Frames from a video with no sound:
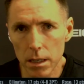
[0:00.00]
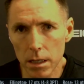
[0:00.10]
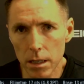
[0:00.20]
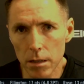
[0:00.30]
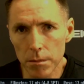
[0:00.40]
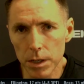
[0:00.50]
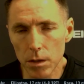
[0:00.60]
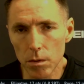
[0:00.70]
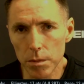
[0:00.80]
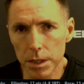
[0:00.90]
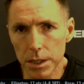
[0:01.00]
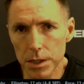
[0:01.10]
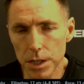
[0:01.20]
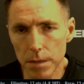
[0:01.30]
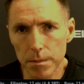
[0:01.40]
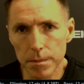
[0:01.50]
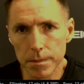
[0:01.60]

Um, you know, we'll be in good shape.